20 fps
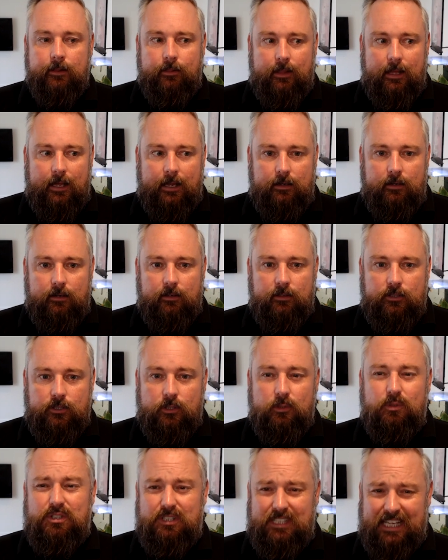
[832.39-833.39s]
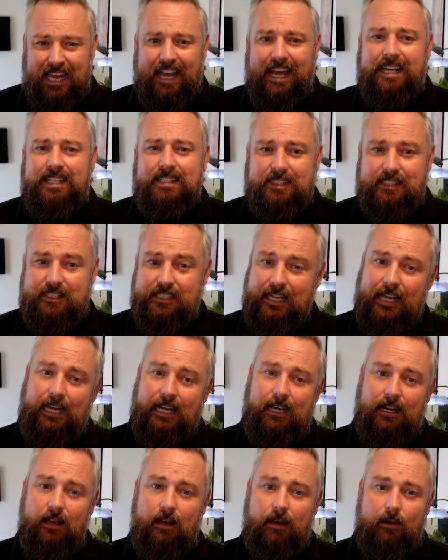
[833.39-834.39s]
then you can
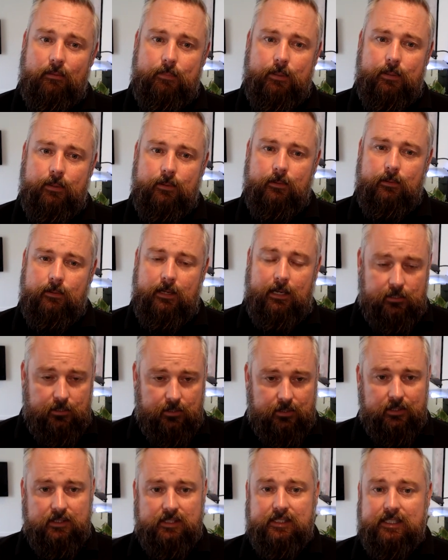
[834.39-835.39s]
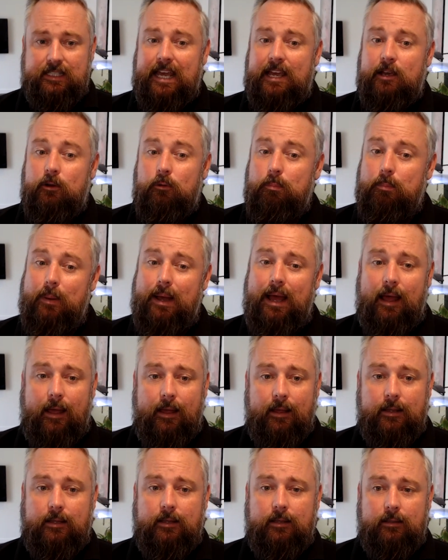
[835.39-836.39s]
scale up and you can scale
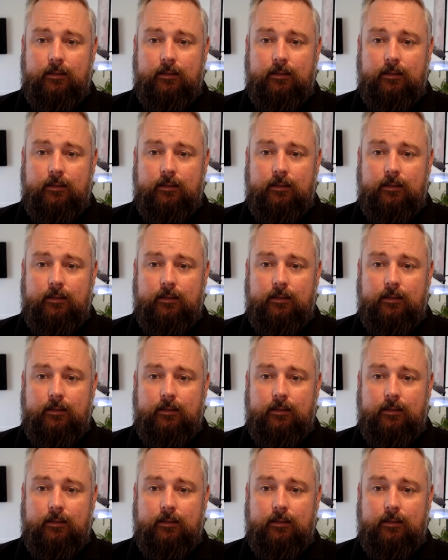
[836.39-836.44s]
back.